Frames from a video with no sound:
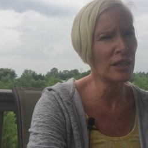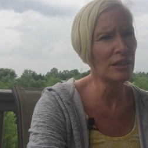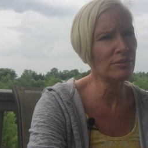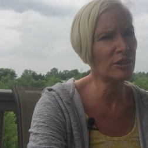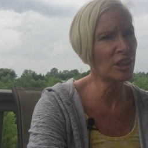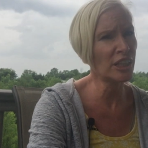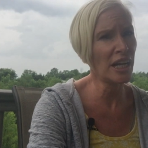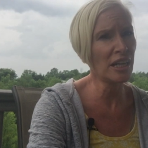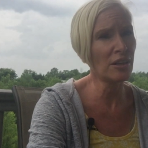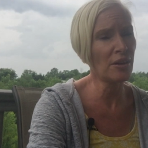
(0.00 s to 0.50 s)
Life
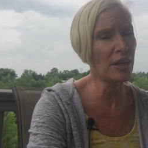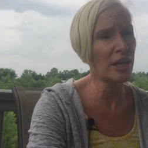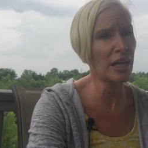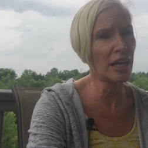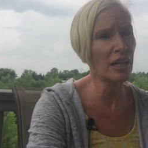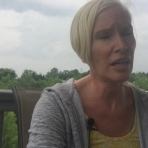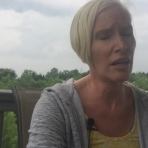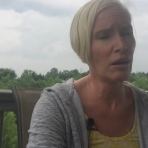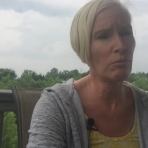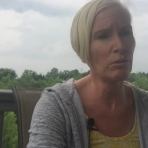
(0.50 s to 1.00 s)
Channel,
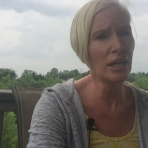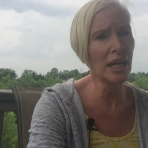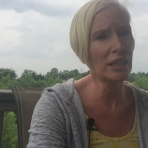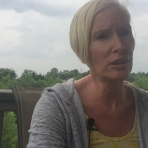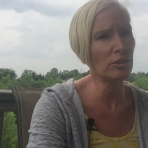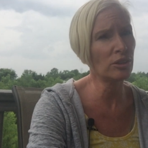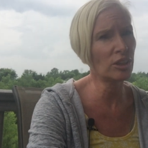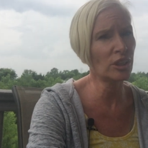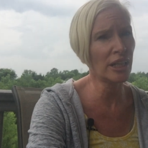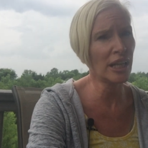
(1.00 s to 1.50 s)
that when I
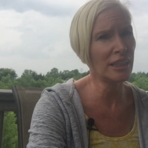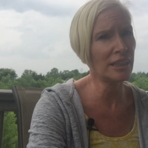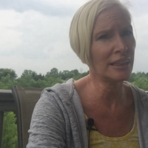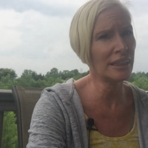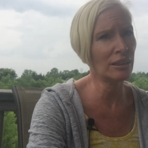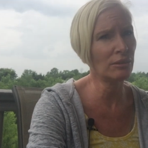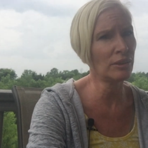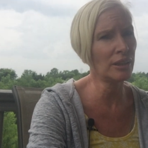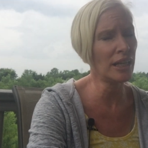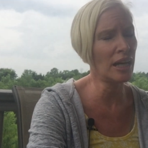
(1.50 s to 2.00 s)
do
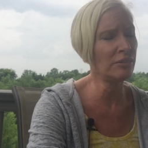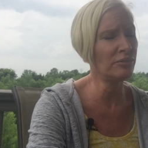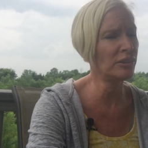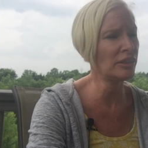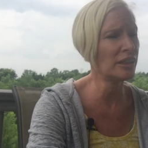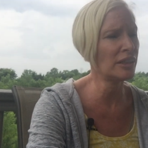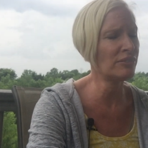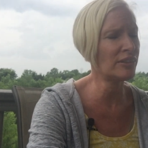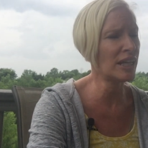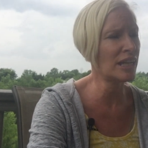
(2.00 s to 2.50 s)
channeling with
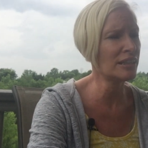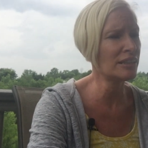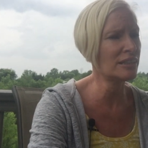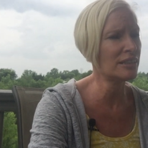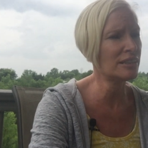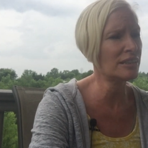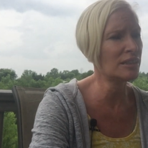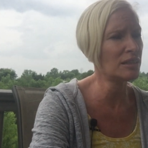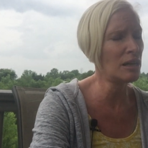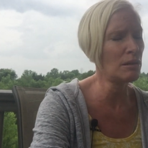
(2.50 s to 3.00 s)
afterlife guests
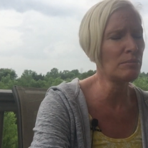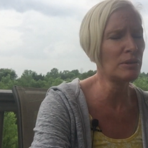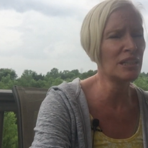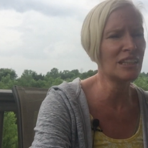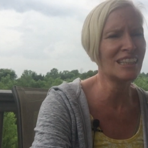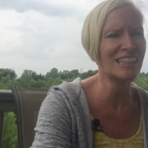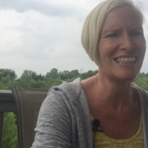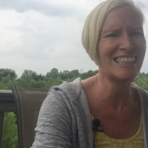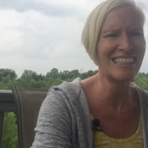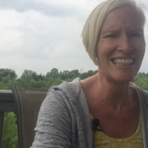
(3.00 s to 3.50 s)
and
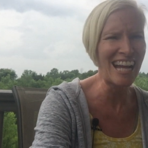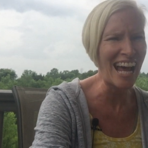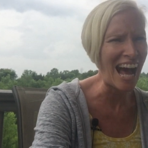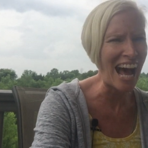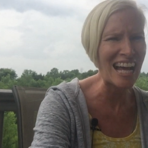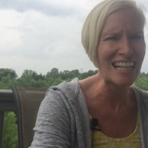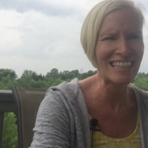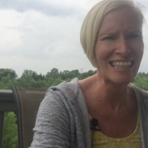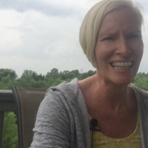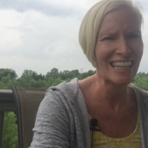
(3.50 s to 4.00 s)
celebrities, it's
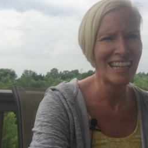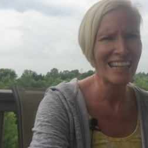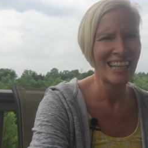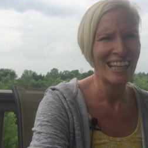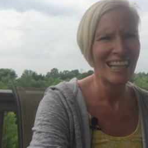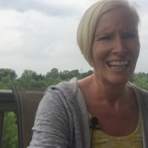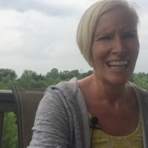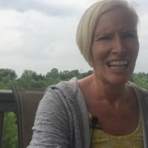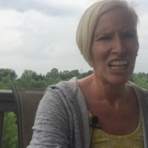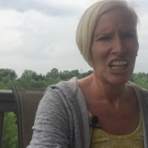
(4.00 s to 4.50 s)
not
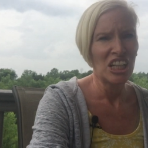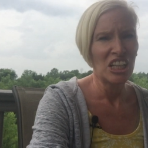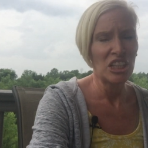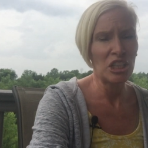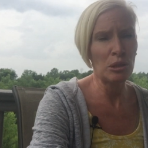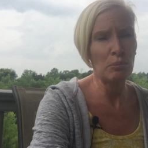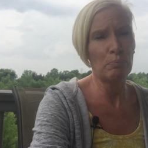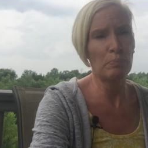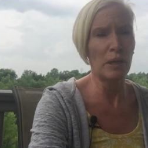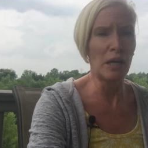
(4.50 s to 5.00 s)

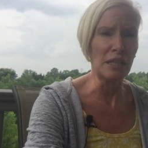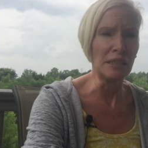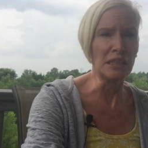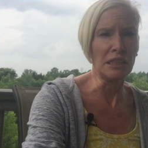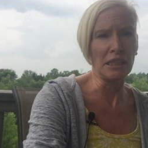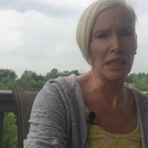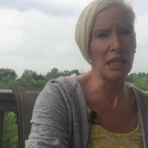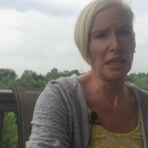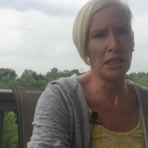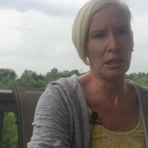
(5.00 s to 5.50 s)
to
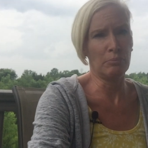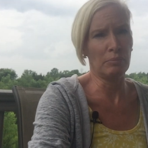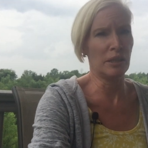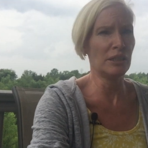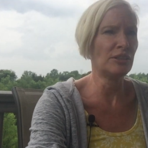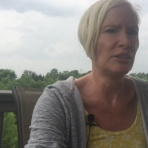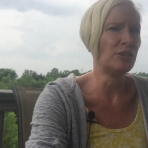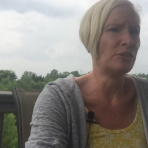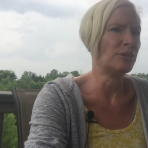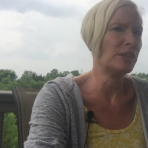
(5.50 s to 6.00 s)
bust any
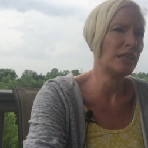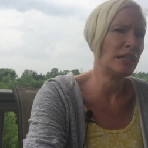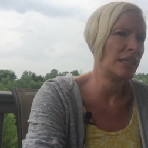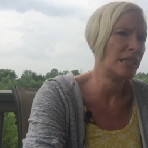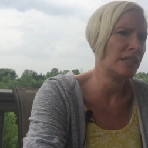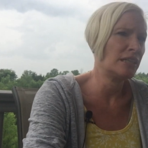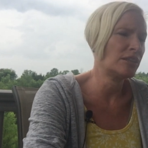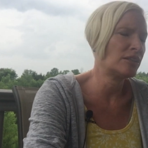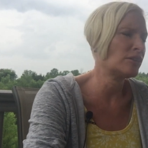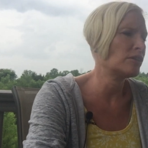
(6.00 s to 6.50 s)

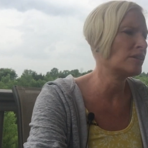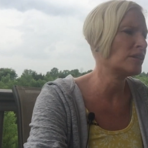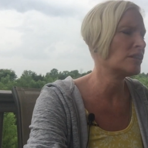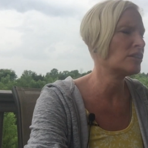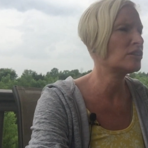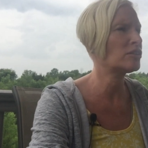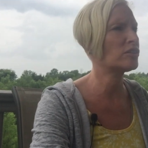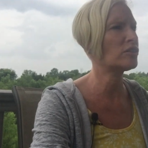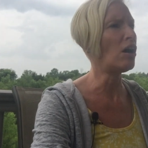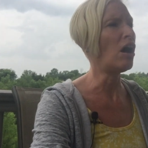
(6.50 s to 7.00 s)
mysteries or
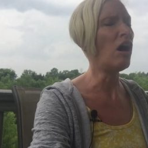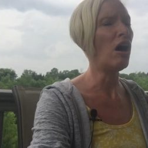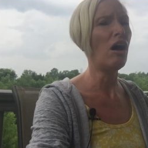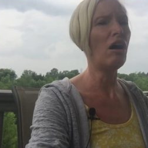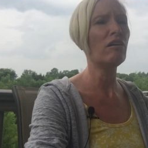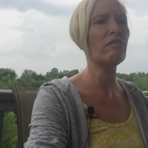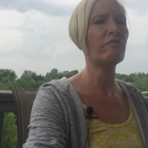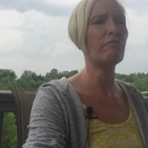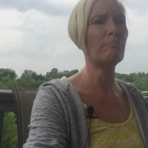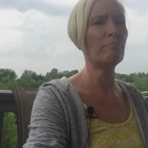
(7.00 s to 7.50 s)
to
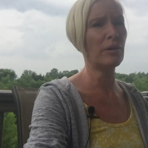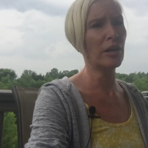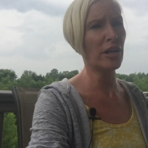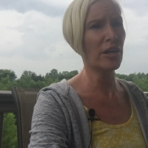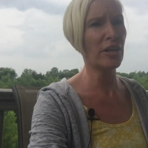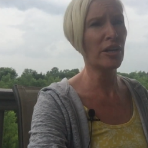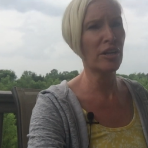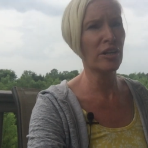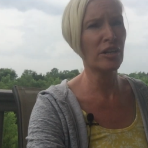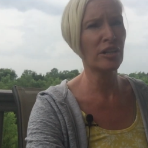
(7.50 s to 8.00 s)
solve
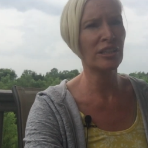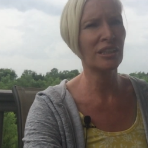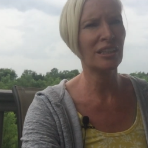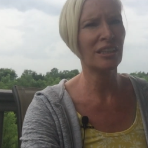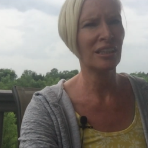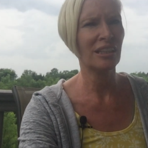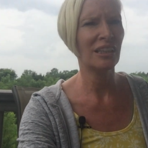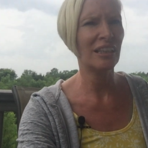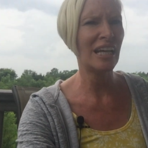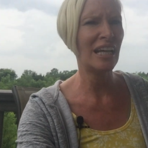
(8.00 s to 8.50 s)
murders.
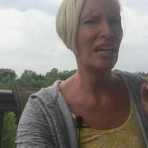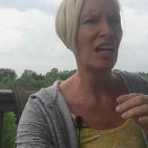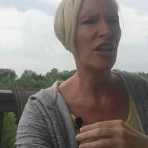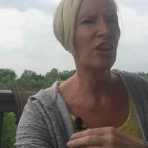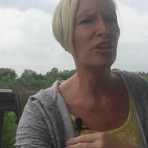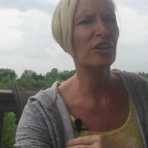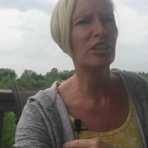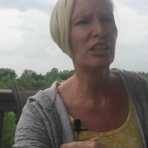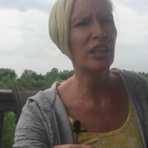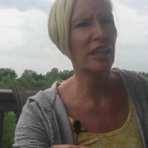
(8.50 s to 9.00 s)
Let
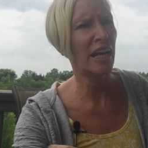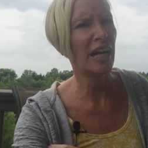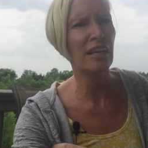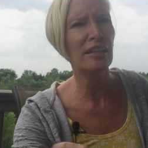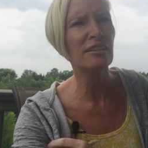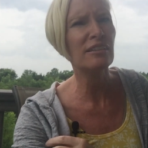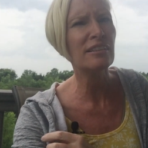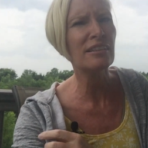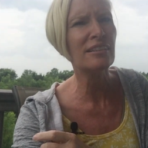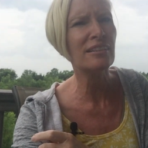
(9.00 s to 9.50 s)
other
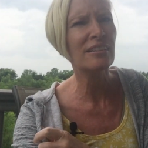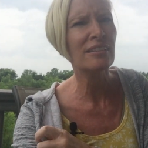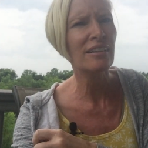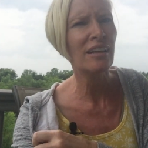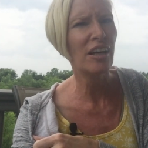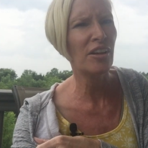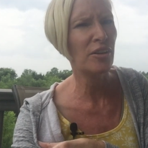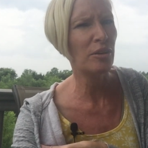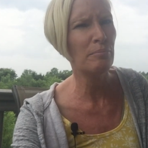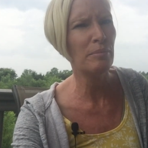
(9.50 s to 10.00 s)
channels,
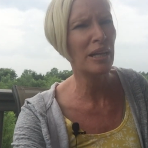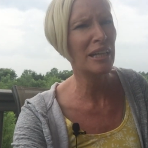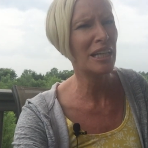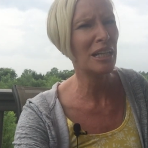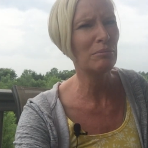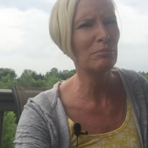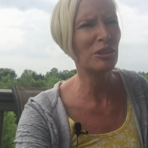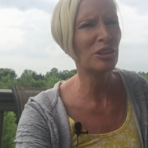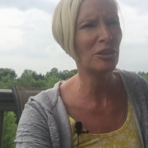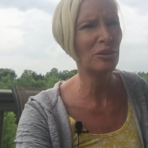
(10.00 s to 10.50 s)
other
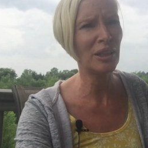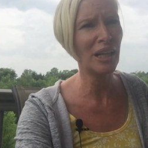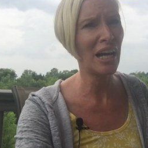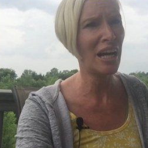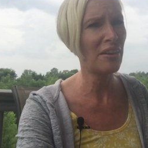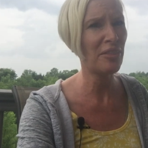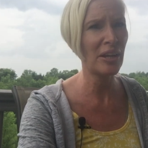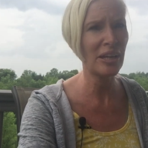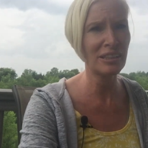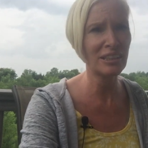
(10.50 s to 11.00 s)
mediums do
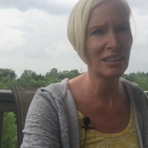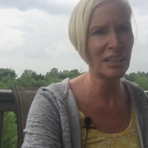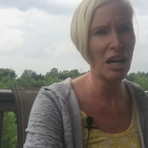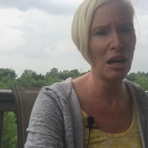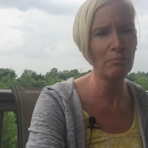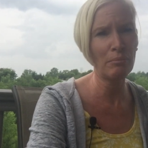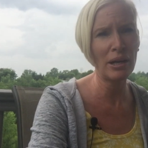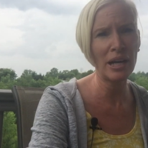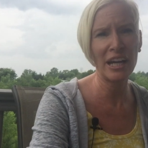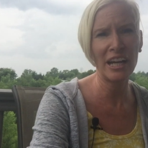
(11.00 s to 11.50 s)
that. That's
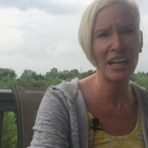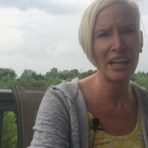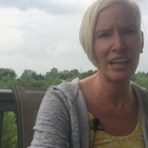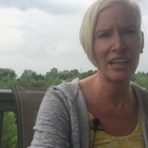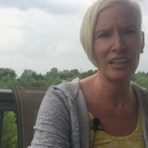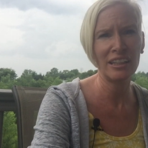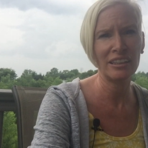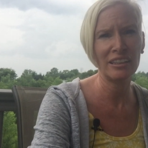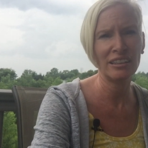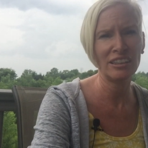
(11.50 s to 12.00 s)
not
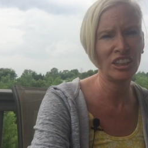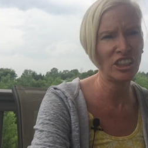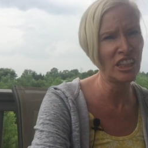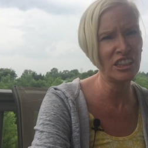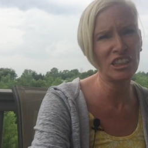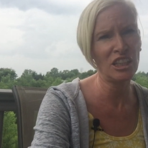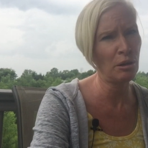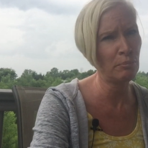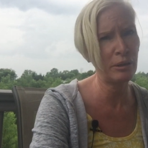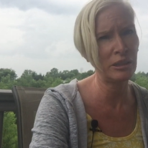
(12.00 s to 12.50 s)
my
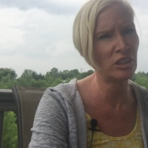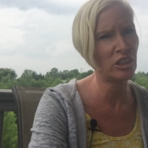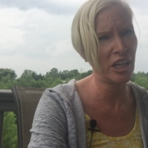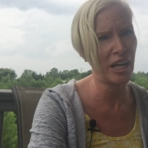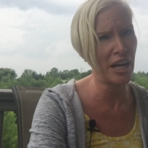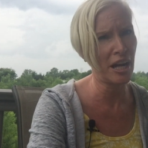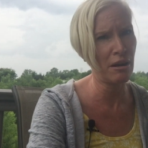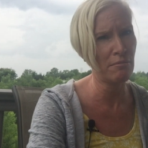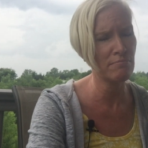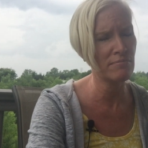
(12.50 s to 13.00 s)
that's not my
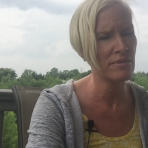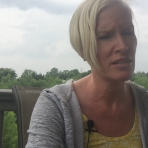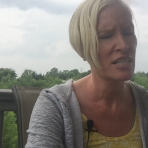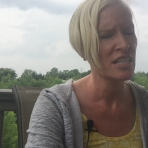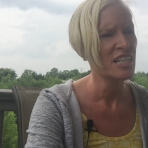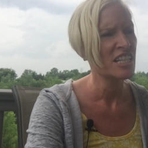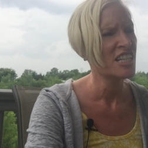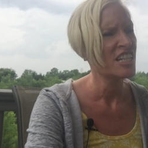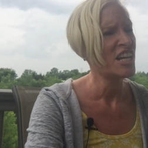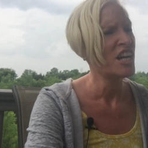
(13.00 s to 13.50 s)
jam.
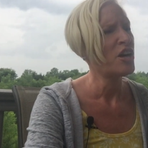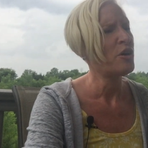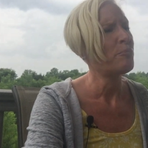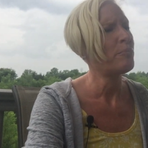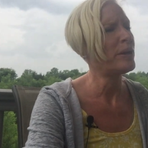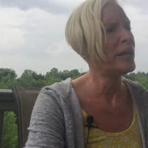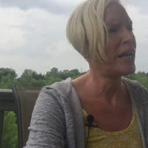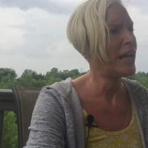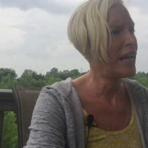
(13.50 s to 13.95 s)
But